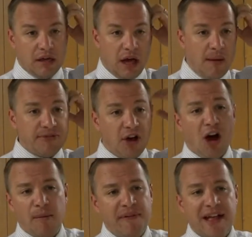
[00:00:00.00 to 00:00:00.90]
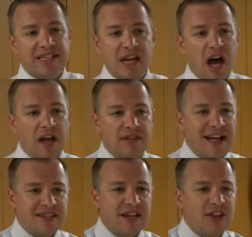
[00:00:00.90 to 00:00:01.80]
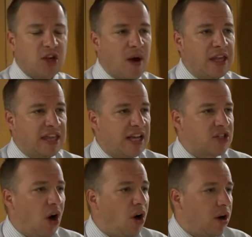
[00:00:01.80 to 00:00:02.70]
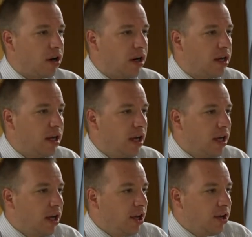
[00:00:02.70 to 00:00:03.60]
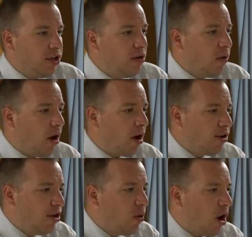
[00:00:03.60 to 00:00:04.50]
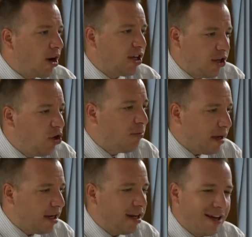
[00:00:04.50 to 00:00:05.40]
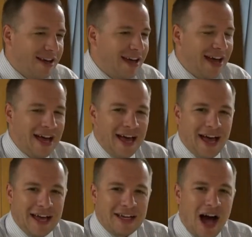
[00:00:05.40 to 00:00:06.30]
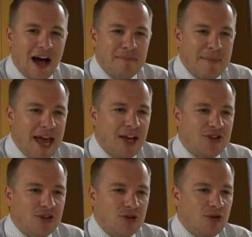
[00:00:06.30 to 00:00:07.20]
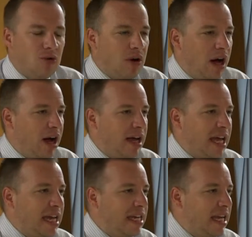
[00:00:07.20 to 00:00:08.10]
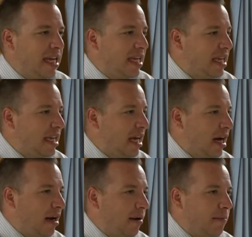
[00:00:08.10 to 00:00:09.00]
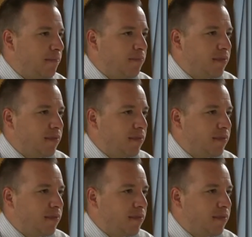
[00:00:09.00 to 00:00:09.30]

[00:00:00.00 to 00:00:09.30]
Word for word: I'm sorry, but that's not that's not the way things are. You are you are human and God made you uh, in in um,